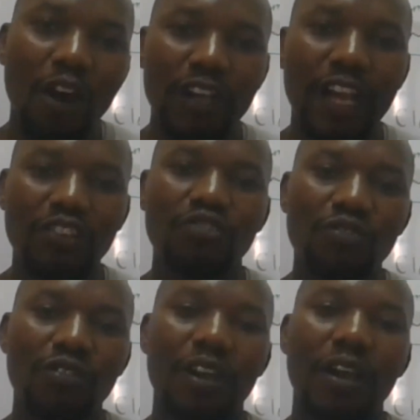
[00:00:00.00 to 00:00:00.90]
How can
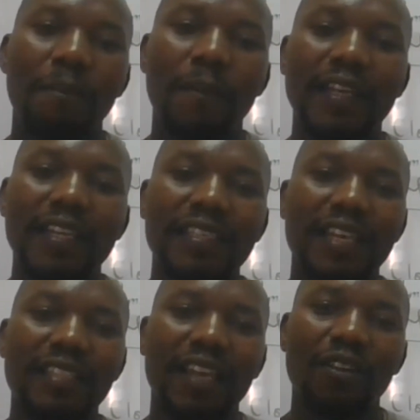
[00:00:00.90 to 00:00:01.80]
you manage
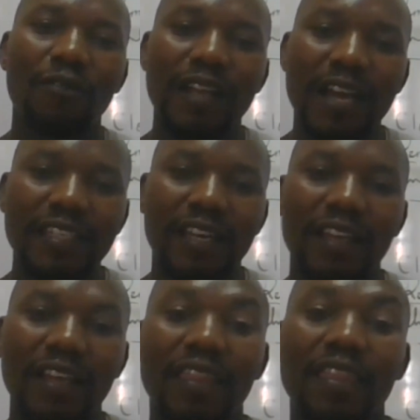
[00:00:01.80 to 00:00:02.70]
such kind of
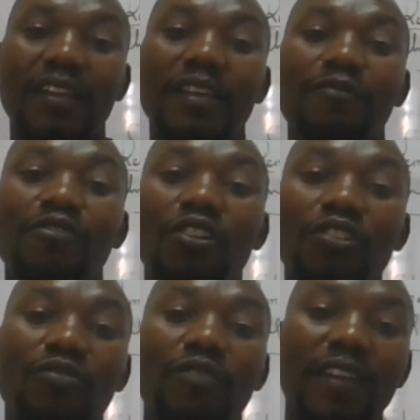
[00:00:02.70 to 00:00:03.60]
data that have
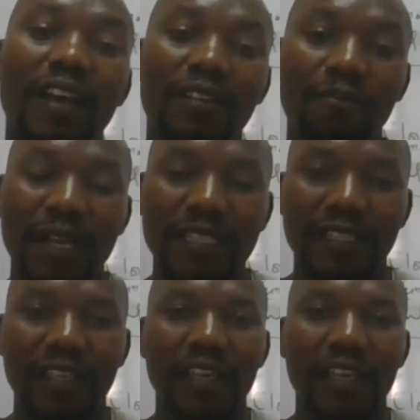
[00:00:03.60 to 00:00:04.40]
gone to the third party?